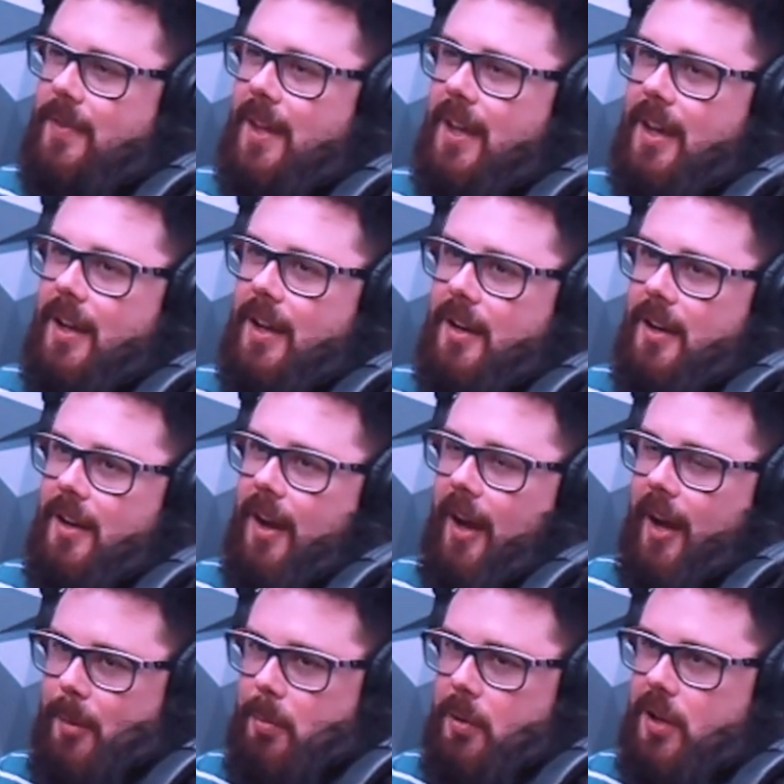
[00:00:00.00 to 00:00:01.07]
And
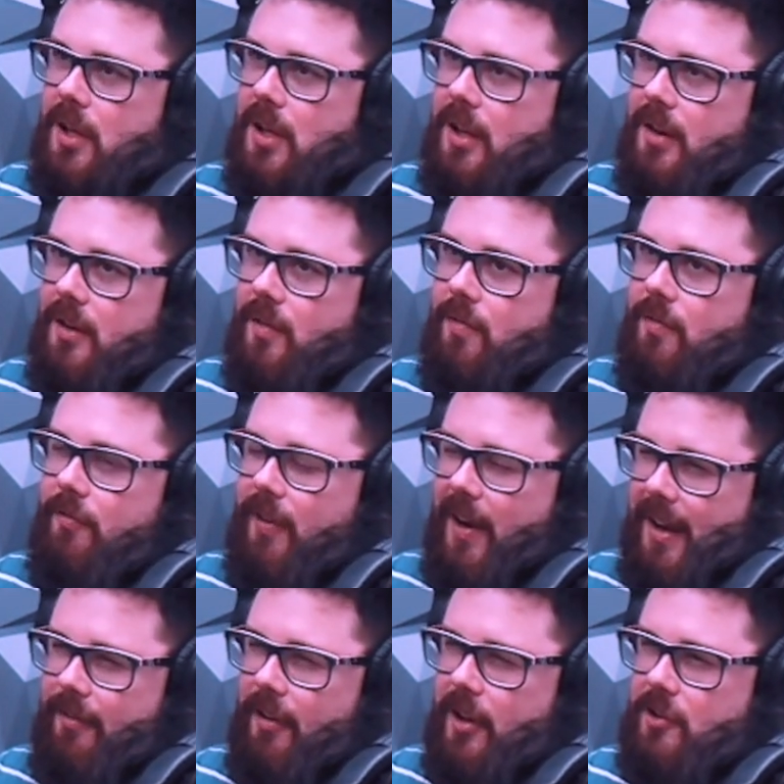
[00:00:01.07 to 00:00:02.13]
I put in
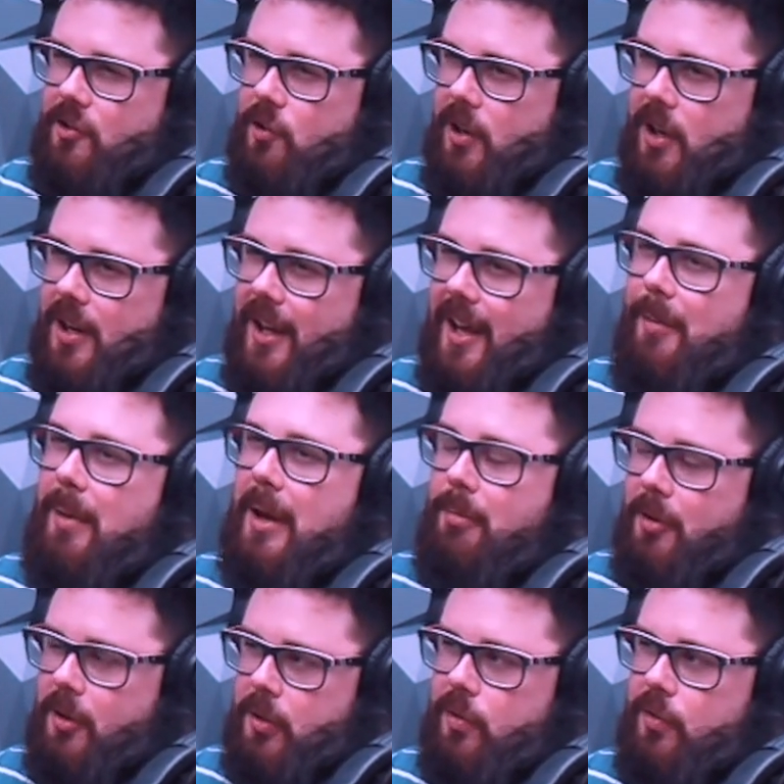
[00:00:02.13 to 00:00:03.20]
500, and my
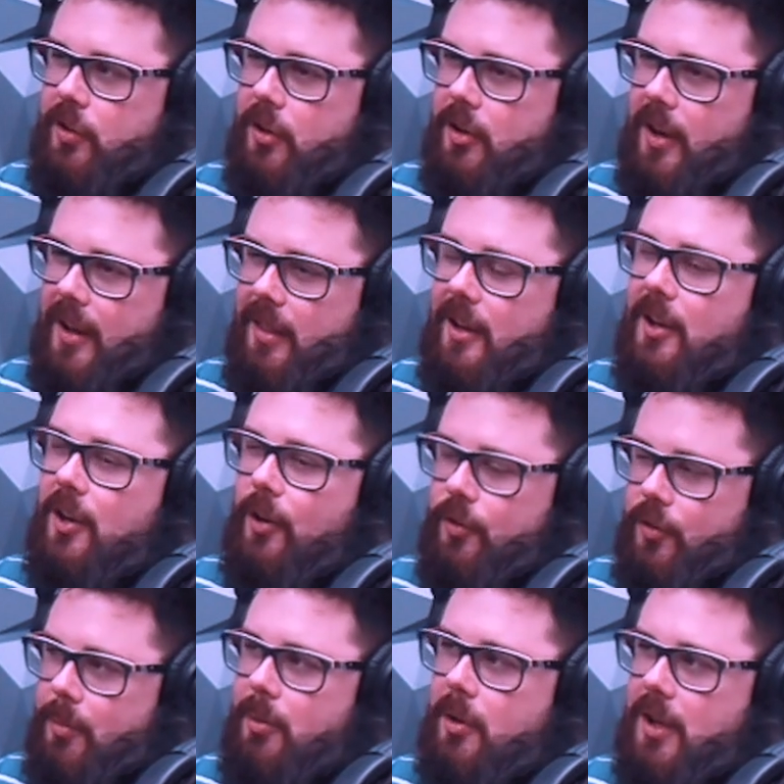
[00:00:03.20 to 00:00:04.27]
producer, I think,
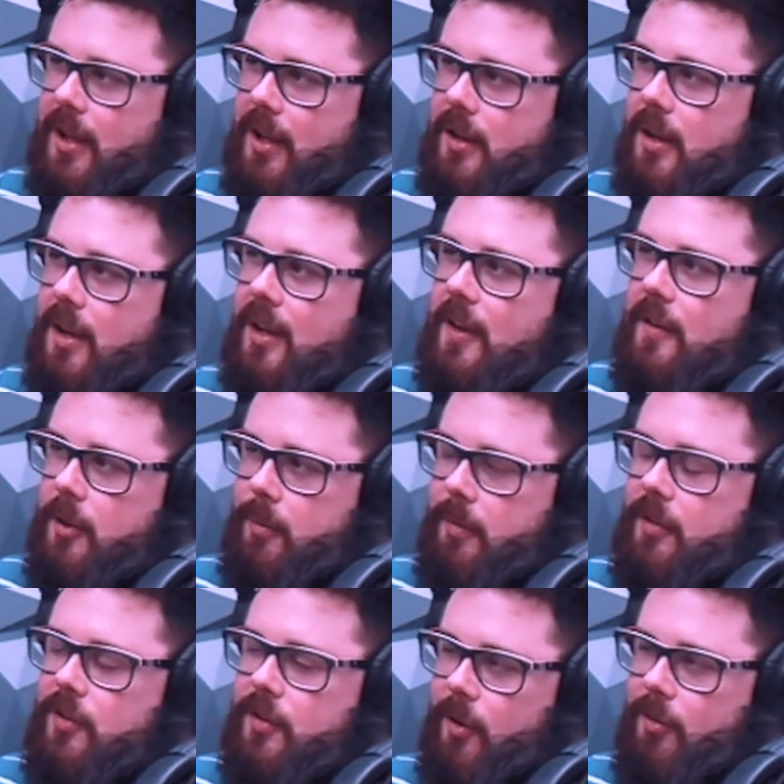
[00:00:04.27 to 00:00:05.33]
also put in some of
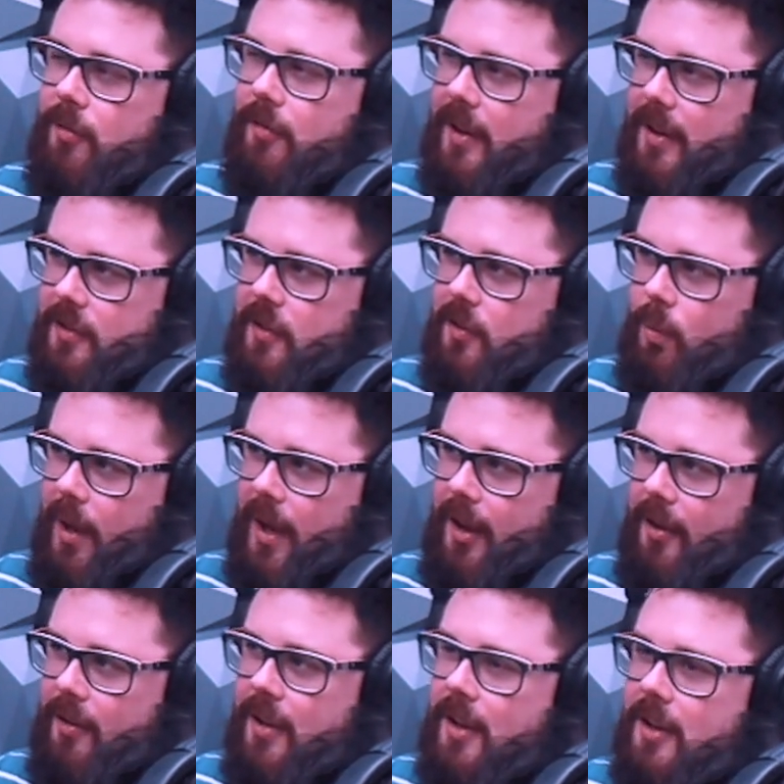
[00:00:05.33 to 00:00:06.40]
his own funds as
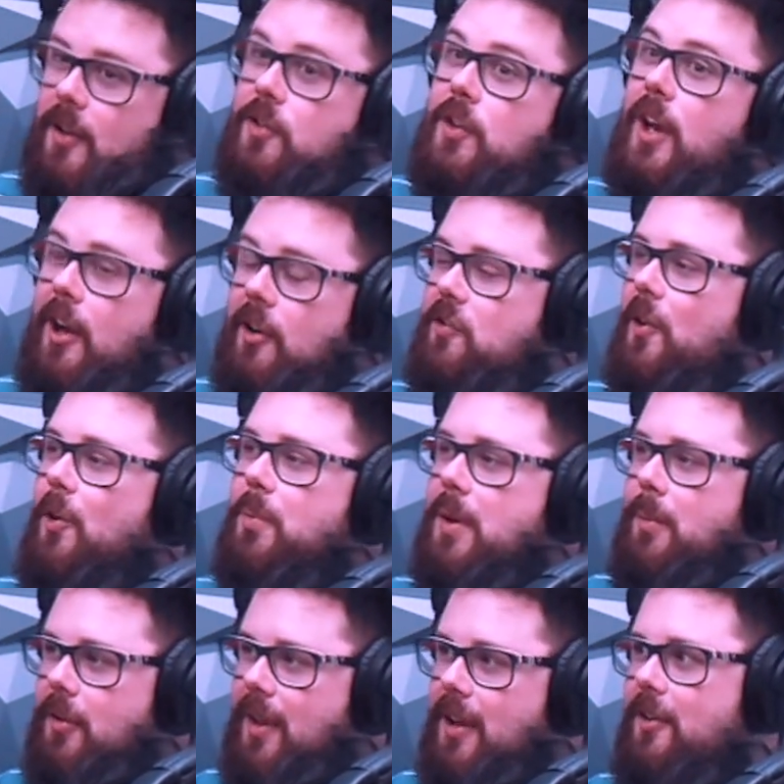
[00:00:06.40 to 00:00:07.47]
well. Because you got to show
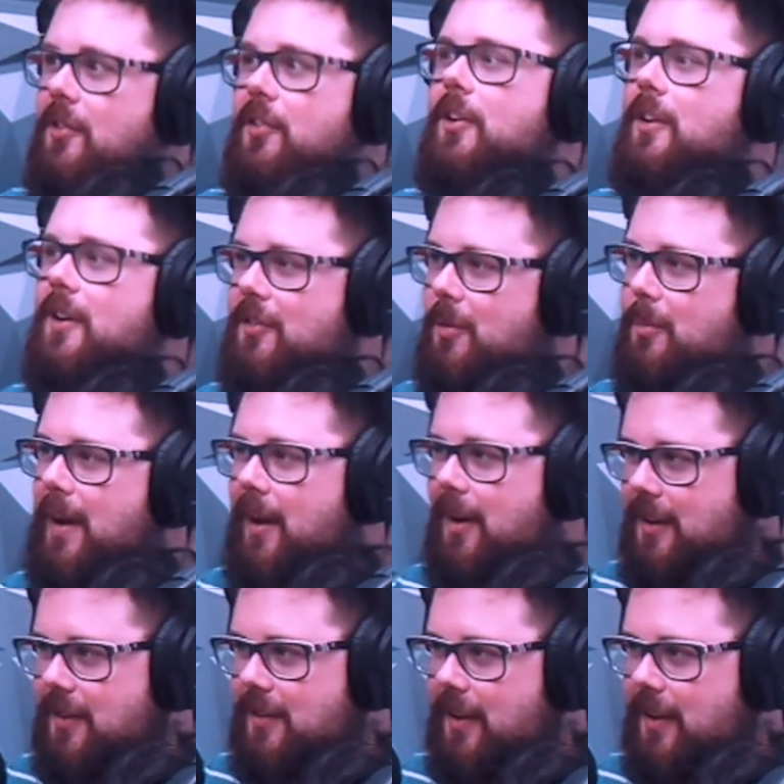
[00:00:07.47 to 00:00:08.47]
people that you're serious about it. Right.